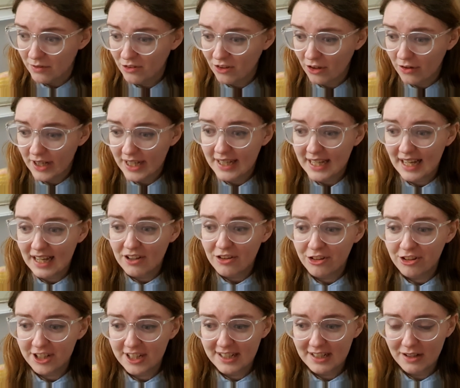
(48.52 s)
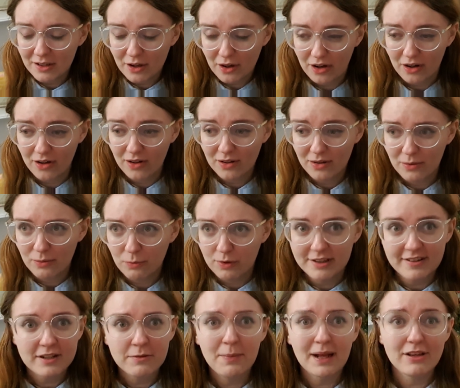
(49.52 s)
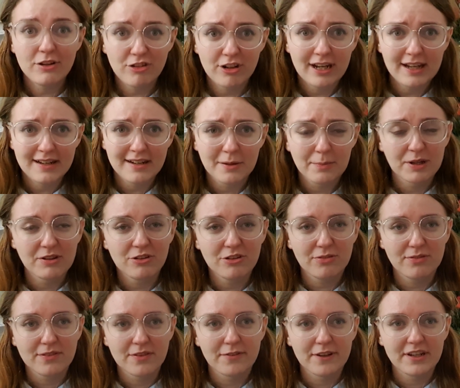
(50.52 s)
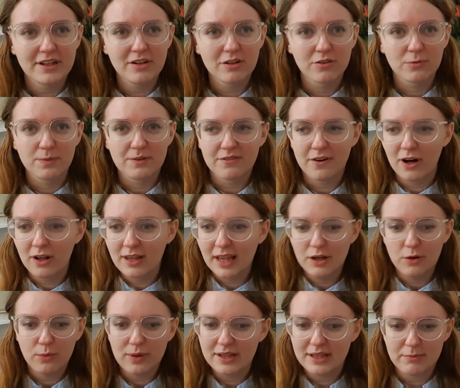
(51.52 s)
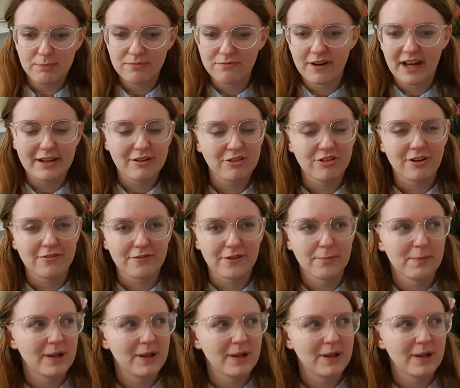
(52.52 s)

so in case you didn't know, we did mention it in a bunch of the videos before like we vanished off the